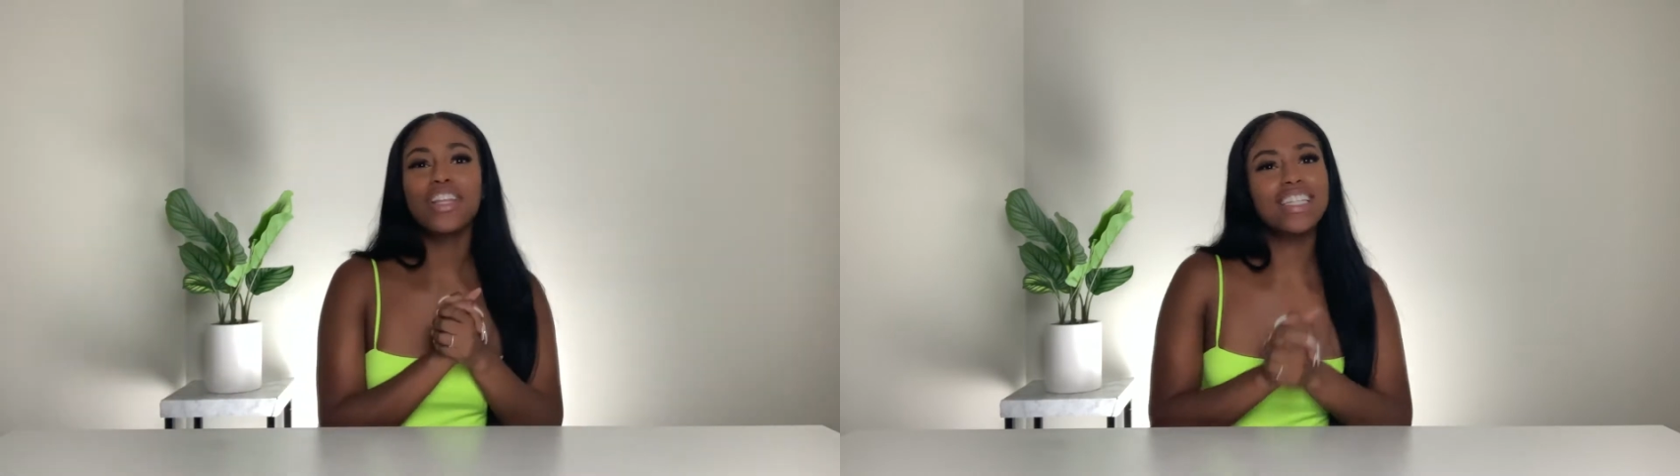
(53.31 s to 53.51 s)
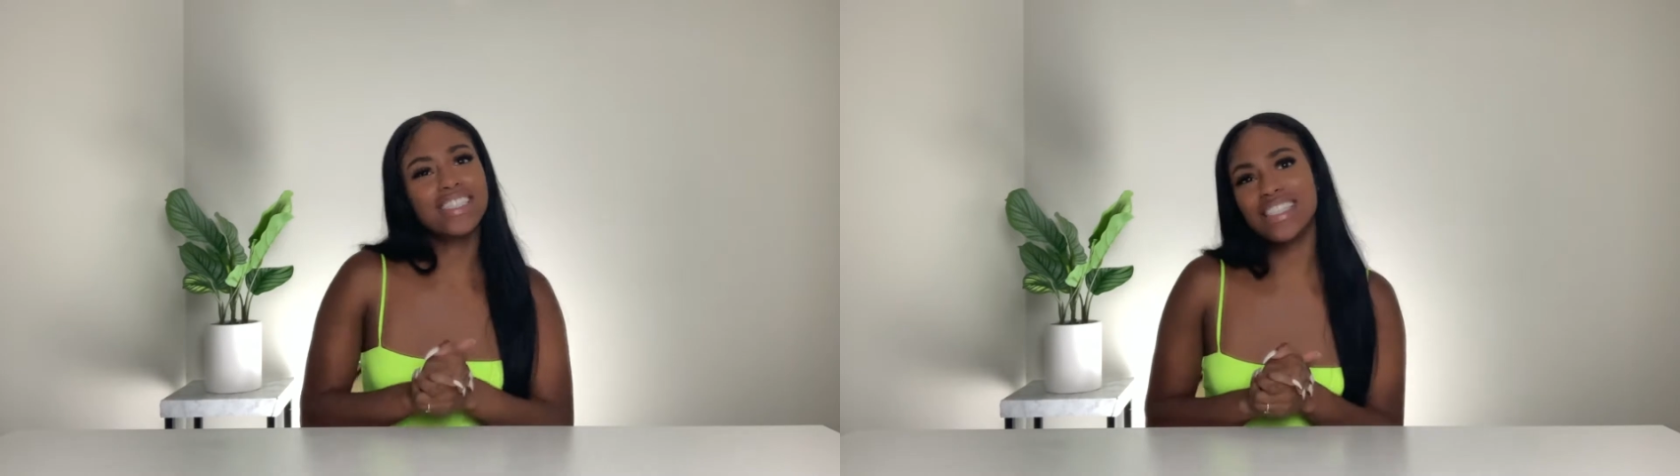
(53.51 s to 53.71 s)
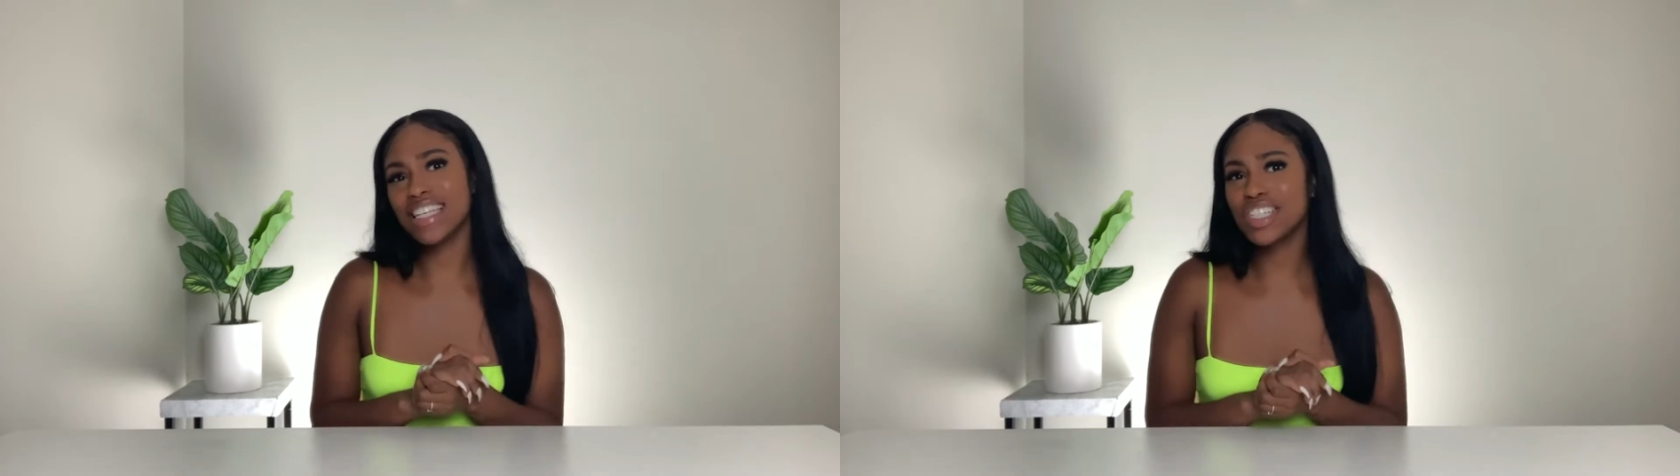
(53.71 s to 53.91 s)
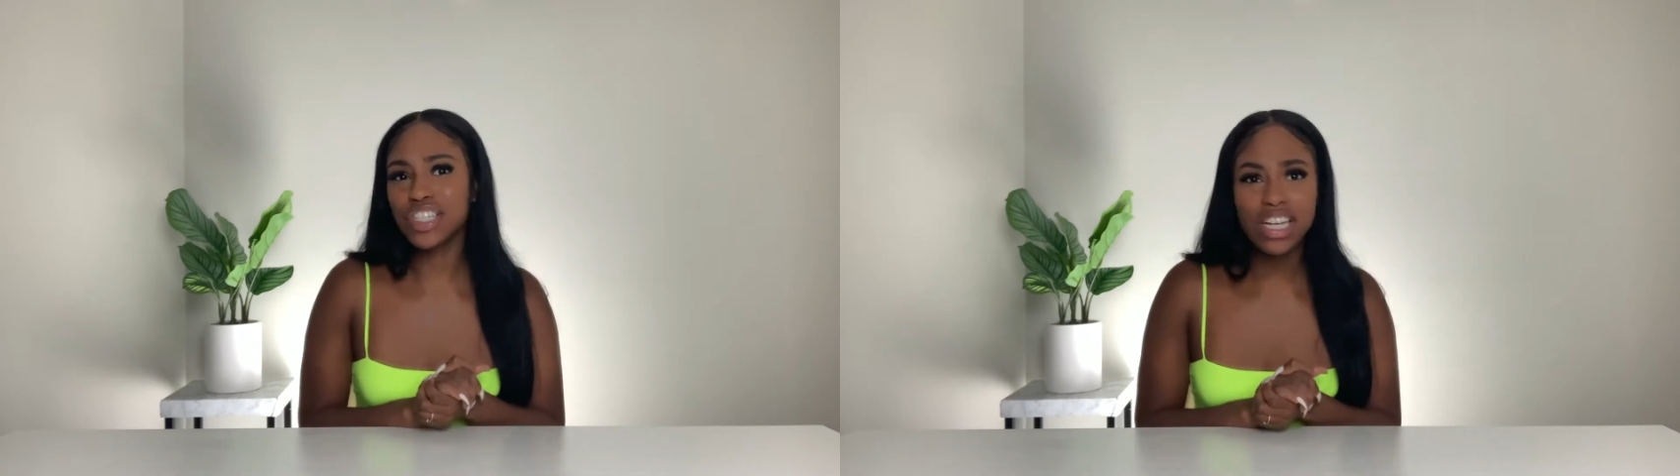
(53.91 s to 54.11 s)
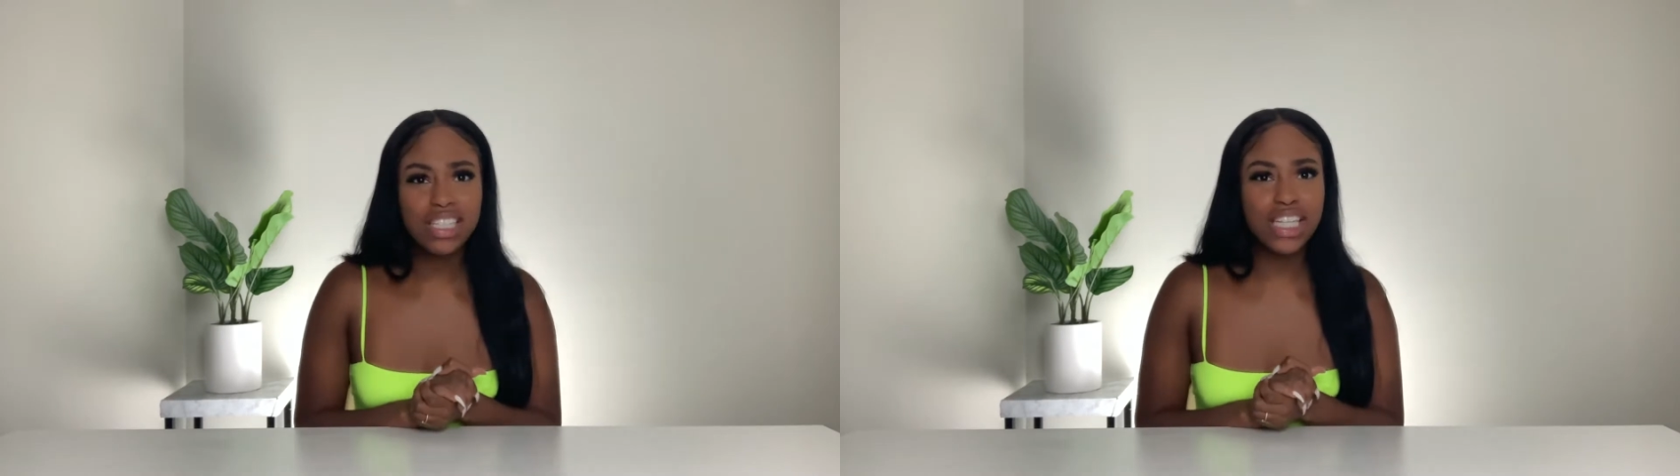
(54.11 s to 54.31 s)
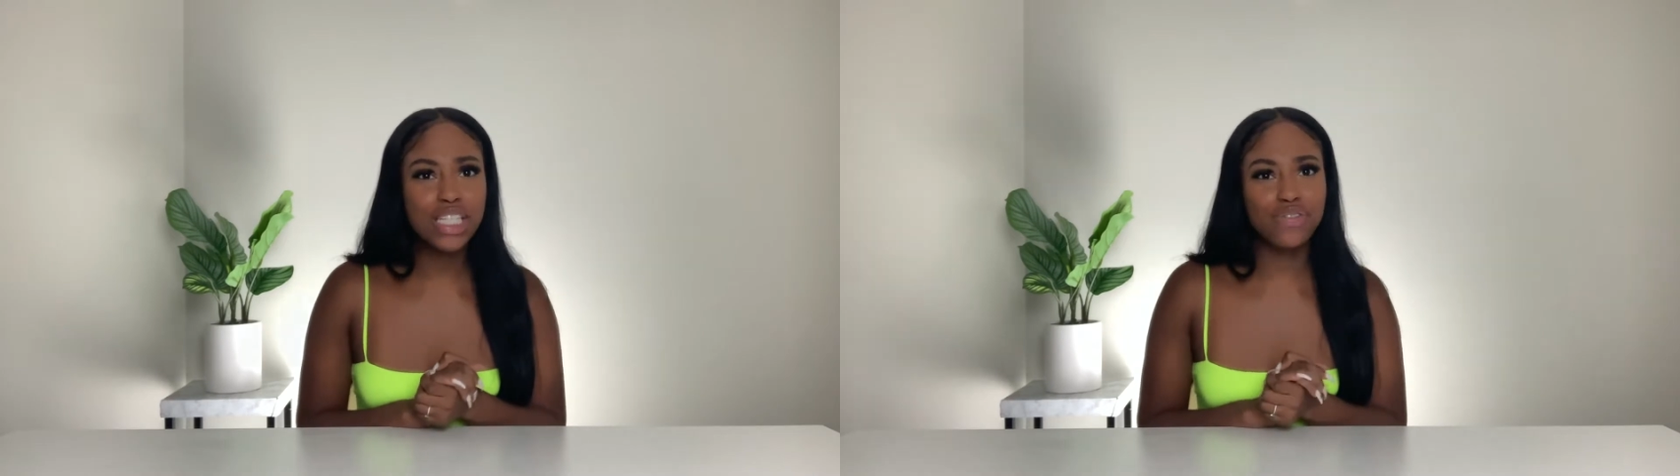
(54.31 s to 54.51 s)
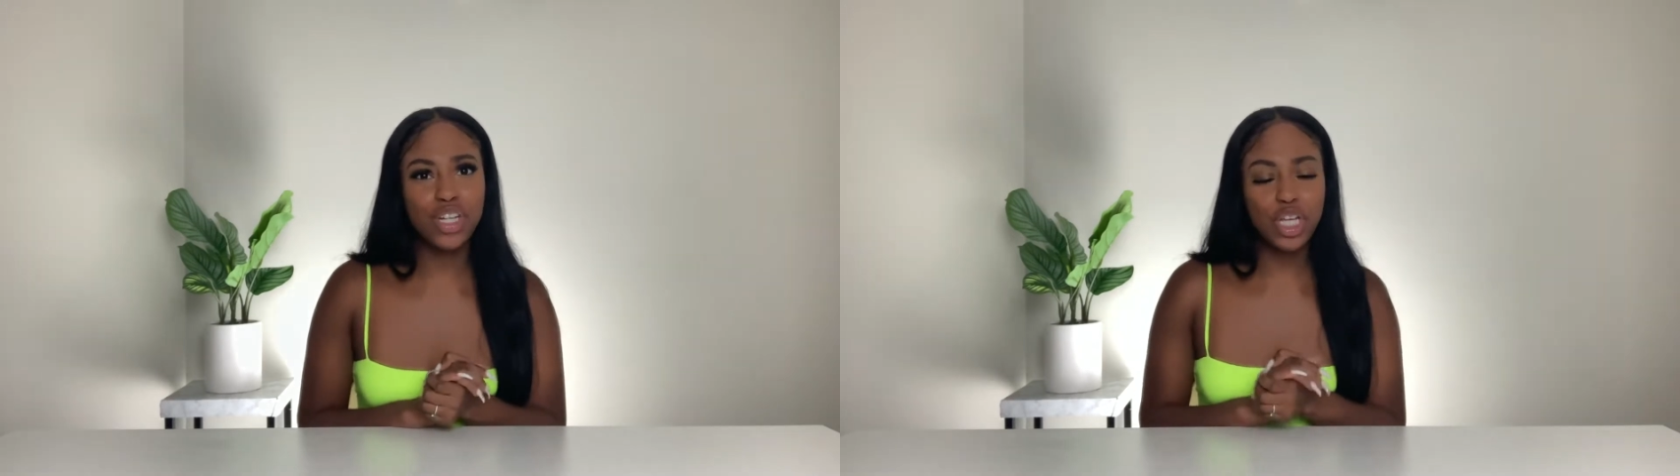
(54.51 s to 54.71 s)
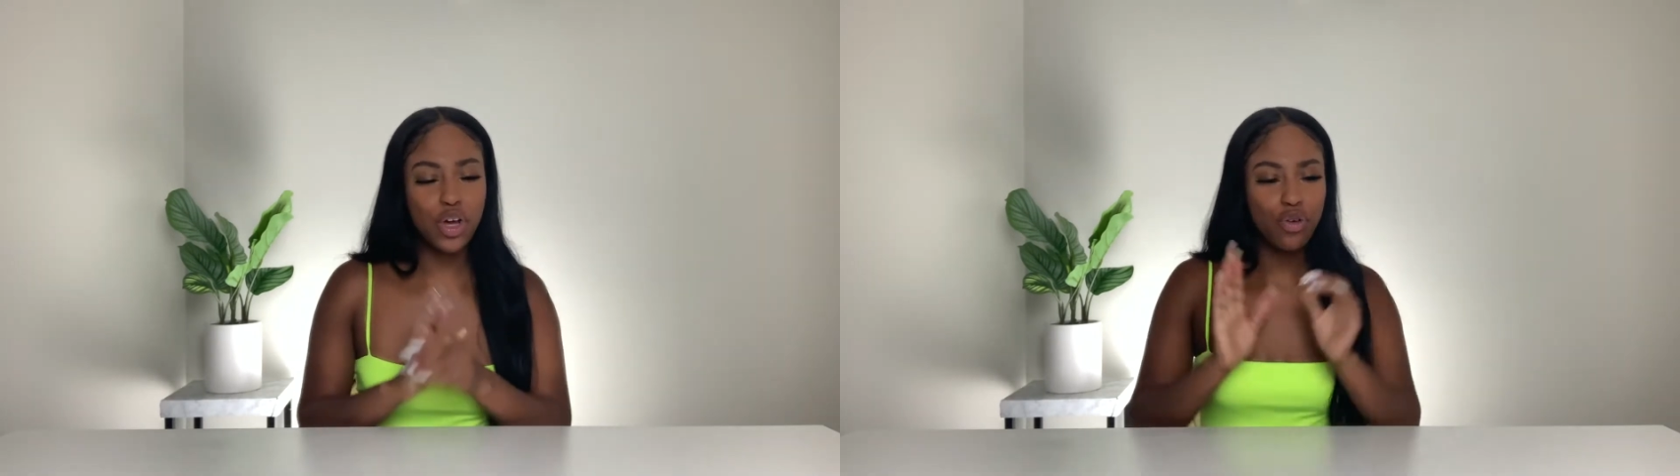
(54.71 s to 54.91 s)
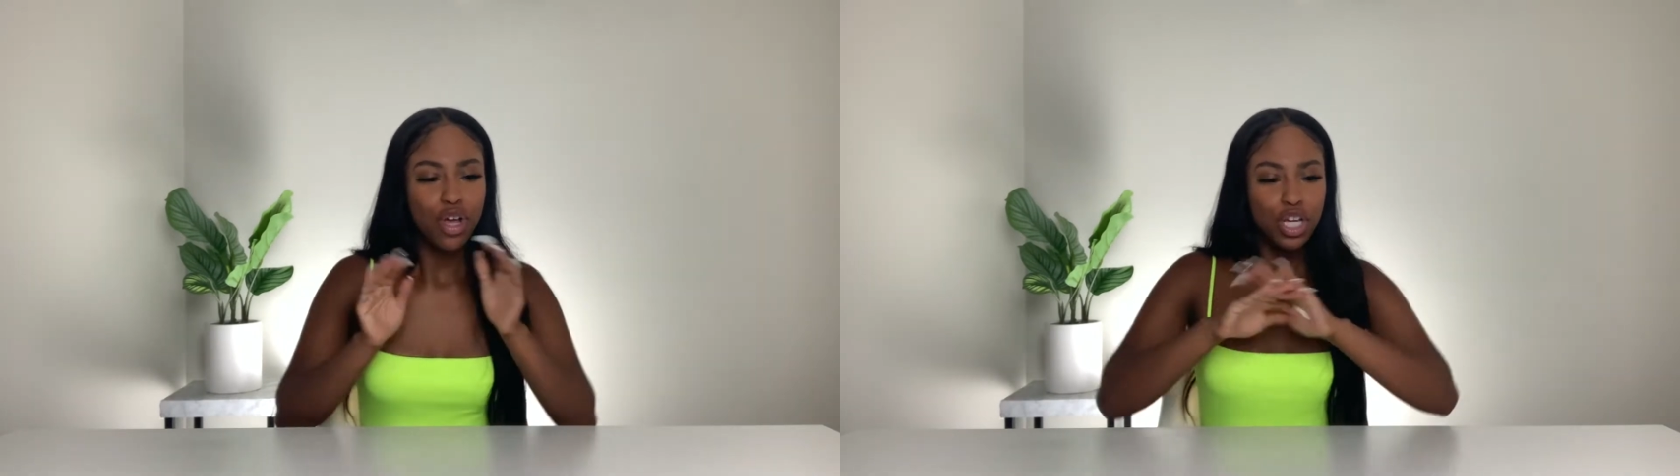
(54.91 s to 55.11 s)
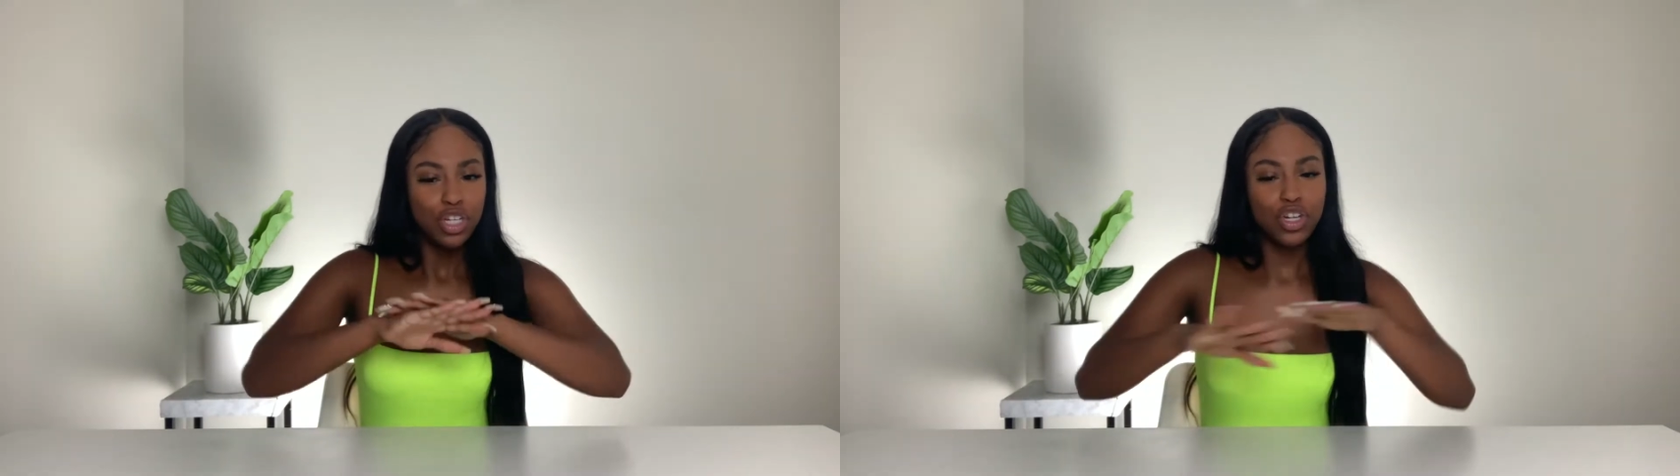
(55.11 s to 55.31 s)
let's just get straight into this video.